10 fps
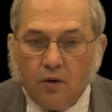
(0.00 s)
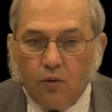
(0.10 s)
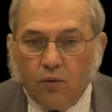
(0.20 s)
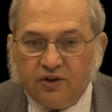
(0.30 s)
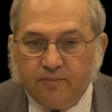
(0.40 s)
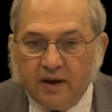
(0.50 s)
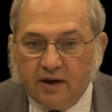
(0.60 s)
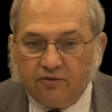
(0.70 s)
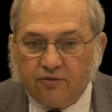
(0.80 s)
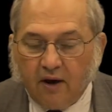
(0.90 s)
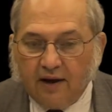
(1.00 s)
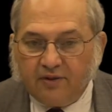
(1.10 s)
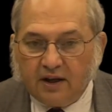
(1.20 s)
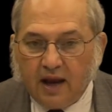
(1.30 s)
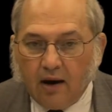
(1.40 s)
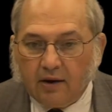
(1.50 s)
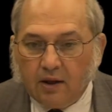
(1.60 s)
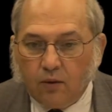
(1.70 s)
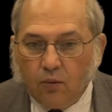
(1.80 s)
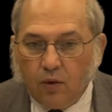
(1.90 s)
which means Grafton
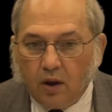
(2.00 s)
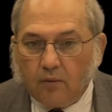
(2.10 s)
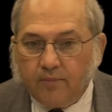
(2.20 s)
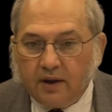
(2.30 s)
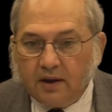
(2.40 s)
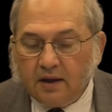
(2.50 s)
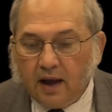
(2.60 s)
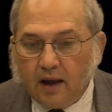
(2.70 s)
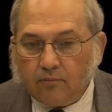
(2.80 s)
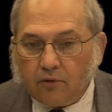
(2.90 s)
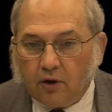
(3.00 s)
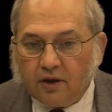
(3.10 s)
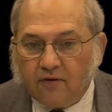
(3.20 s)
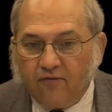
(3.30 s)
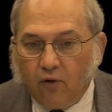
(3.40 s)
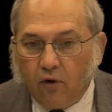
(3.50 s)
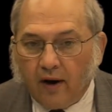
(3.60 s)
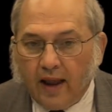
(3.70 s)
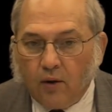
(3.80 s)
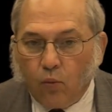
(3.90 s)
County will be looking for
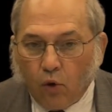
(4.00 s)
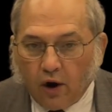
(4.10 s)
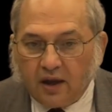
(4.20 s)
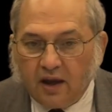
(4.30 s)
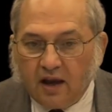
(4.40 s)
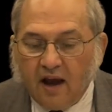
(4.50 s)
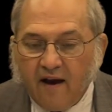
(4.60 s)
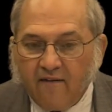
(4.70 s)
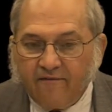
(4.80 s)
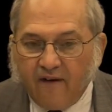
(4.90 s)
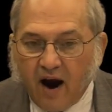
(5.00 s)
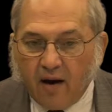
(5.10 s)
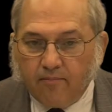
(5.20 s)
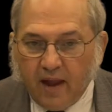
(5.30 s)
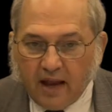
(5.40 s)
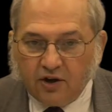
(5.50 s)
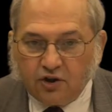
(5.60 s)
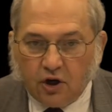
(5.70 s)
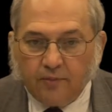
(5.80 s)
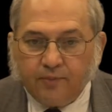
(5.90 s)
a working farm
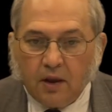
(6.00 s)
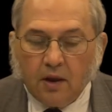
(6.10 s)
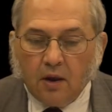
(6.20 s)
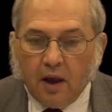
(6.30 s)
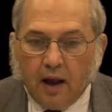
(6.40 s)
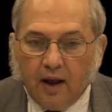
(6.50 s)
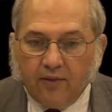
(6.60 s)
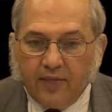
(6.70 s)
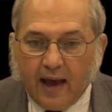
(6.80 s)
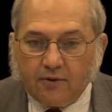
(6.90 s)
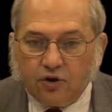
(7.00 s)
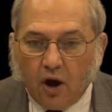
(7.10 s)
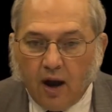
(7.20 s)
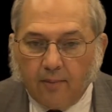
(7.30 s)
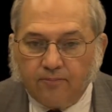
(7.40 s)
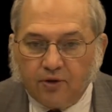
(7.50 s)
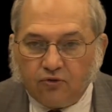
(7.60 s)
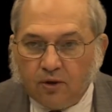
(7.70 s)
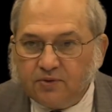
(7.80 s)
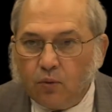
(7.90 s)
manager. That job
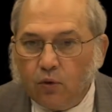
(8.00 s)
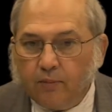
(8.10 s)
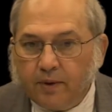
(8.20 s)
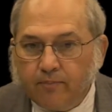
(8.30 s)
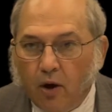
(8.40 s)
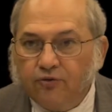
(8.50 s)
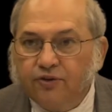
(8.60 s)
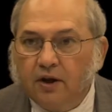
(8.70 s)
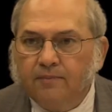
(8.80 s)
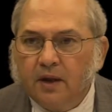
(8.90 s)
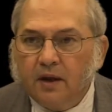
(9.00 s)
description will be posted.